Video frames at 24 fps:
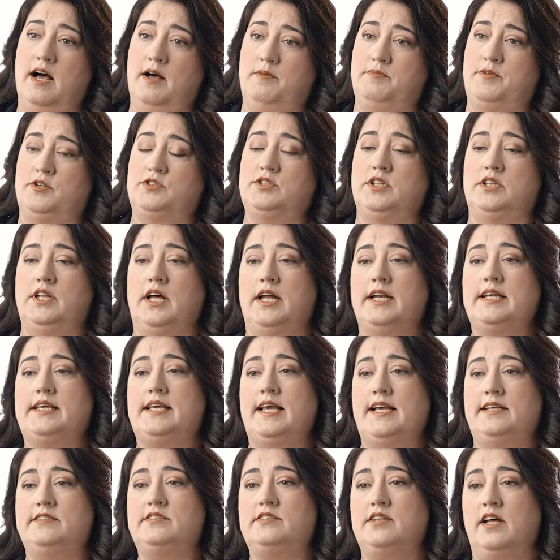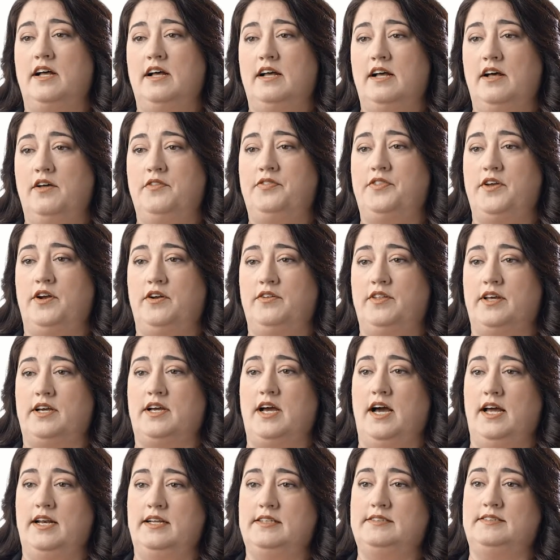There's a lot of case law out there that
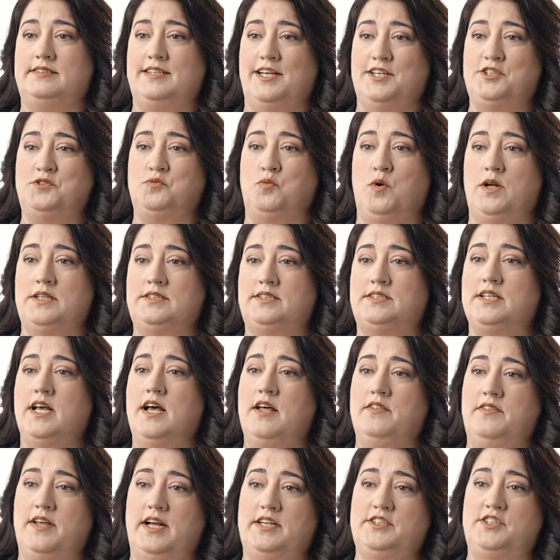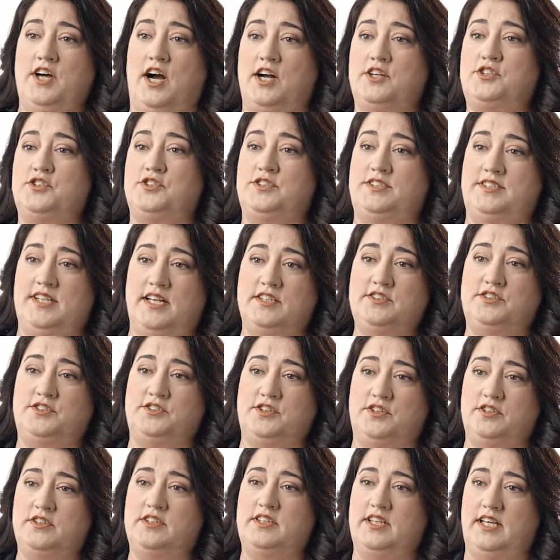kind of says once that doctor says
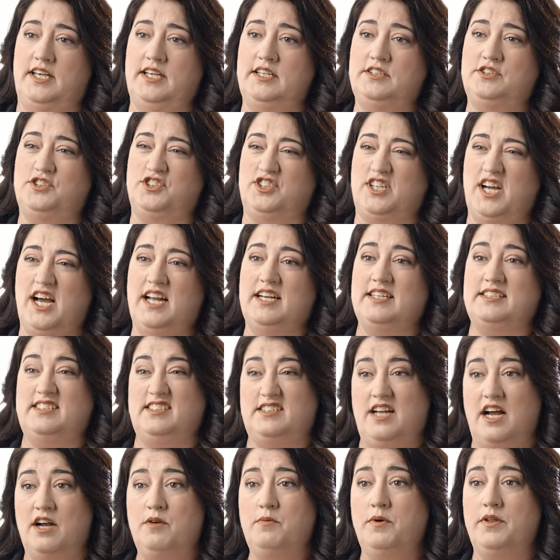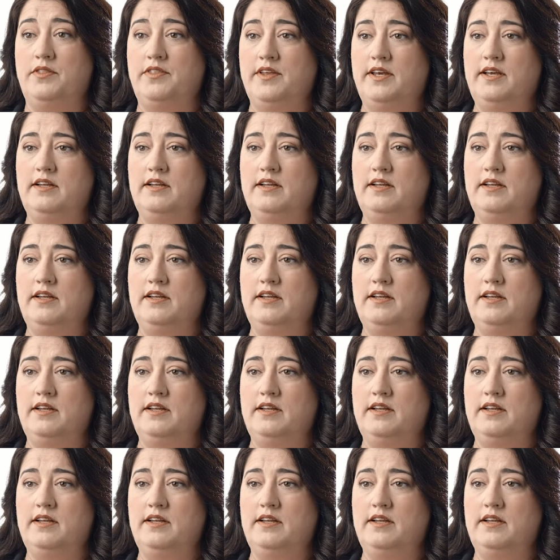certain things, you're kind of stuck with